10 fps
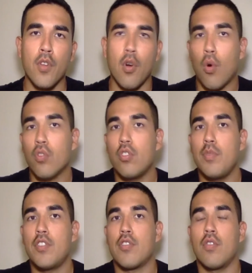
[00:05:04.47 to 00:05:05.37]
or to be
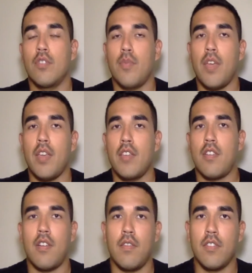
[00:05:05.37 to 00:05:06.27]
served a page
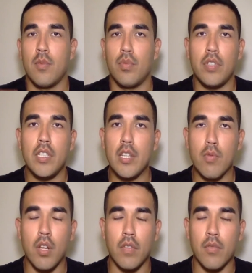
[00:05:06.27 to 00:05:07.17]
of completely
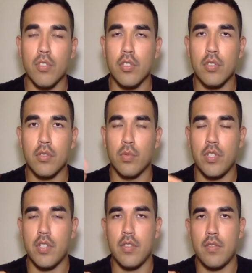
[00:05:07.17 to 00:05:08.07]
irrelevant results,
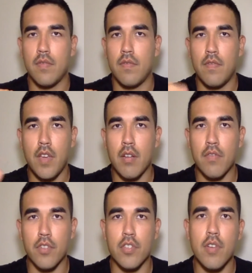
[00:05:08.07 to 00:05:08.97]
which is very
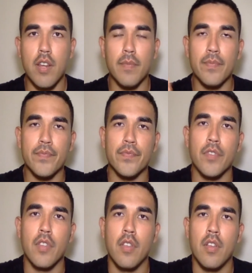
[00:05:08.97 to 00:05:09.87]
frustrating.
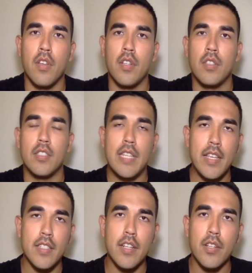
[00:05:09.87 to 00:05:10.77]

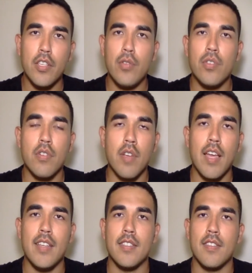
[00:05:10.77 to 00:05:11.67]
Today's internet user
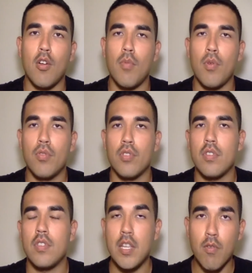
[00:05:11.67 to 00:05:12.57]
has almost
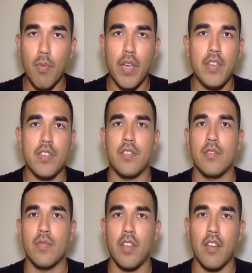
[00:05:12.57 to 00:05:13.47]
zero
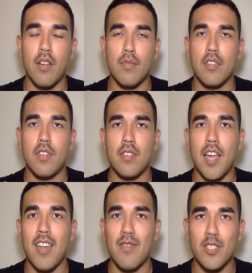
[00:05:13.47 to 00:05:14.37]
patience when it comes to this
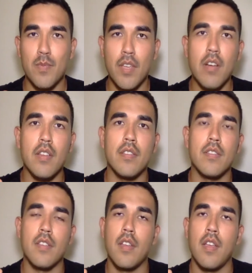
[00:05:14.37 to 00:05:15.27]
kind of
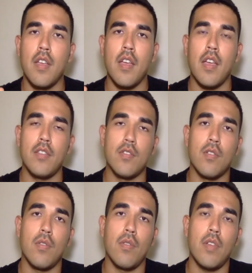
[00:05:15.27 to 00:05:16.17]
experience, and
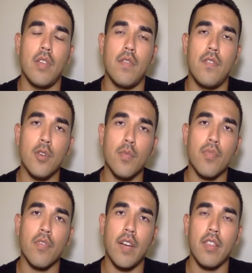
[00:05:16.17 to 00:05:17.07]
so if you don't
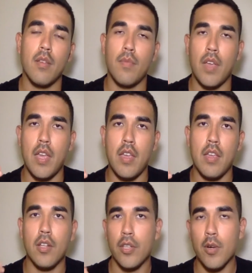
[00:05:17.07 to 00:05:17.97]
provide them a
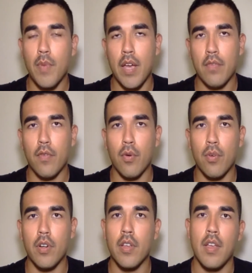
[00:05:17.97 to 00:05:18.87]
clear path
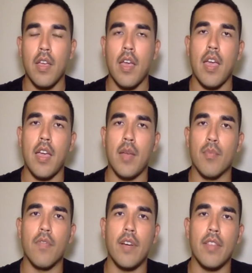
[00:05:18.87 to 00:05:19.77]
forward and
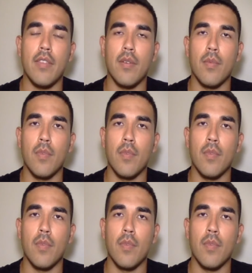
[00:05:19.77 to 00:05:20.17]
provide them